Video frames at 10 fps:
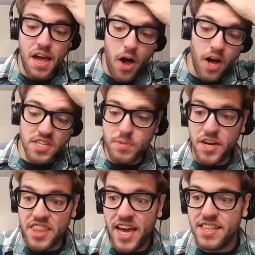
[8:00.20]
Also,
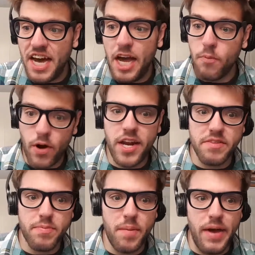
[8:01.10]
at that time, right
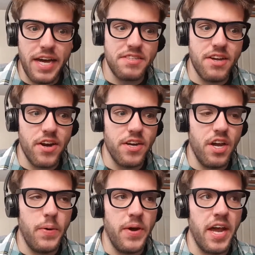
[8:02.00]
as my back started
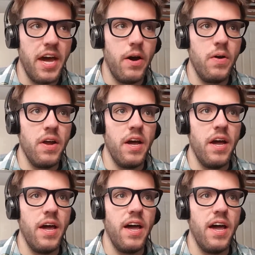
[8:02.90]
going out,
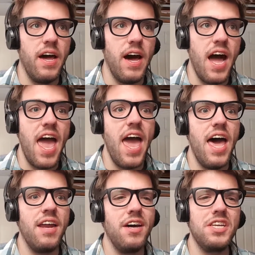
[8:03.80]
uh, I
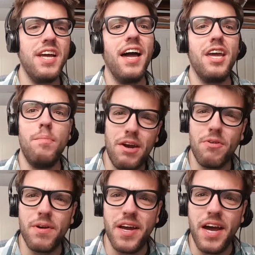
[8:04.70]
had a
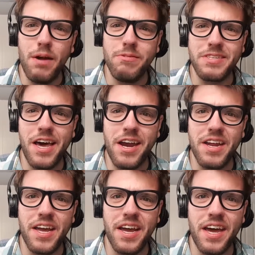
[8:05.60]
documentary I was
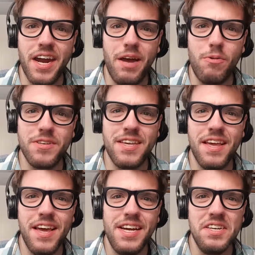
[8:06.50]
editing, and I was
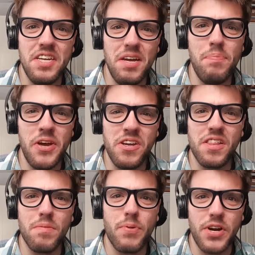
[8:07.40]
deep into
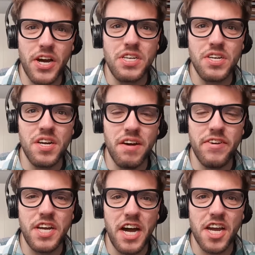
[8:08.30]
the production of a
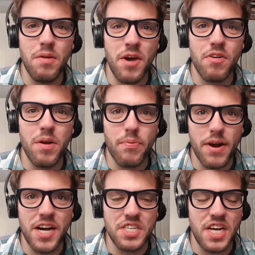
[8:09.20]
documentary
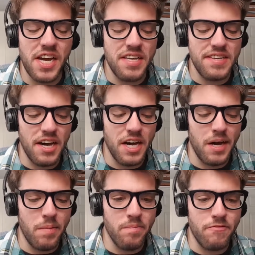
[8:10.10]
project
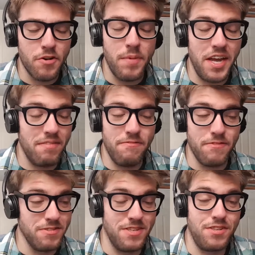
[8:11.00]
um, for my
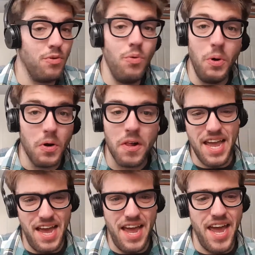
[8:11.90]
for school.
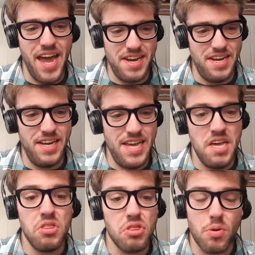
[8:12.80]
And
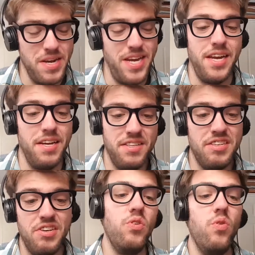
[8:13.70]
in three,
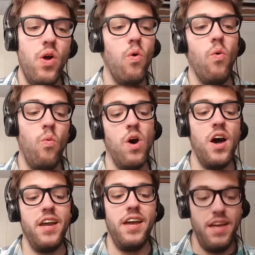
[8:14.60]
two,
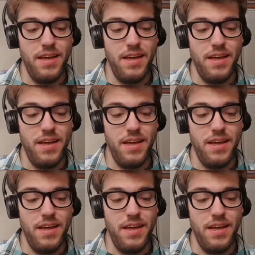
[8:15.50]
one,